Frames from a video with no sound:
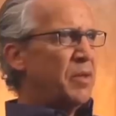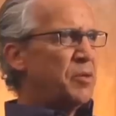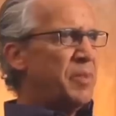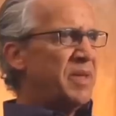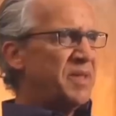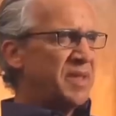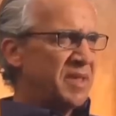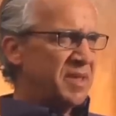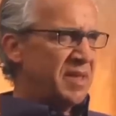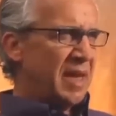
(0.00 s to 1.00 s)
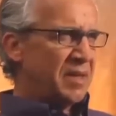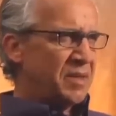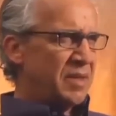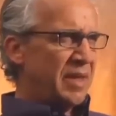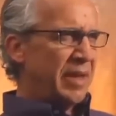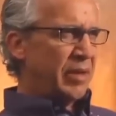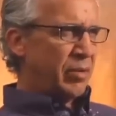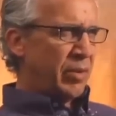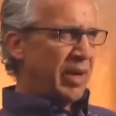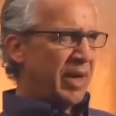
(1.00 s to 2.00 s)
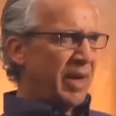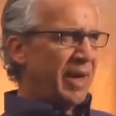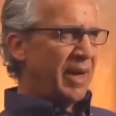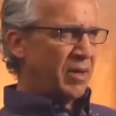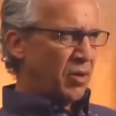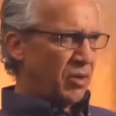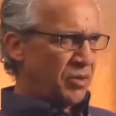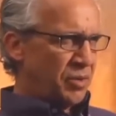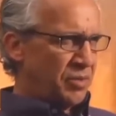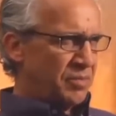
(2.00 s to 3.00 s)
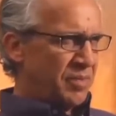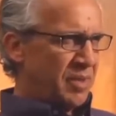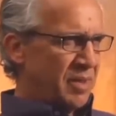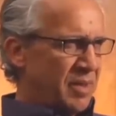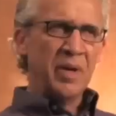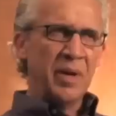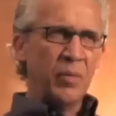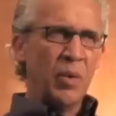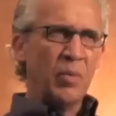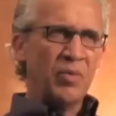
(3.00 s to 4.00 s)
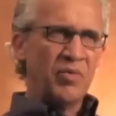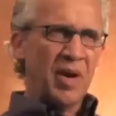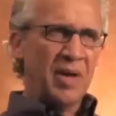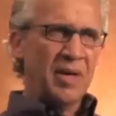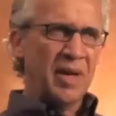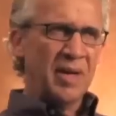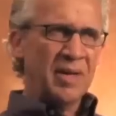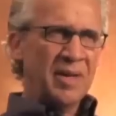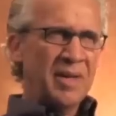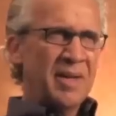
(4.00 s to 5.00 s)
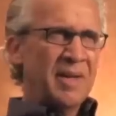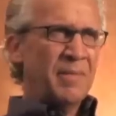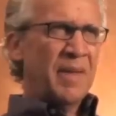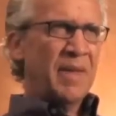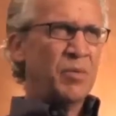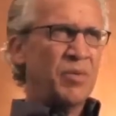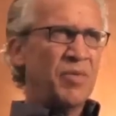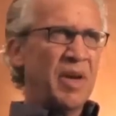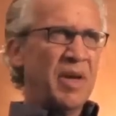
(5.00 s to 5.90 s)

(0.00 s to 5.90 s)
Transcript: there's been success in creating a culture. And what we're finding is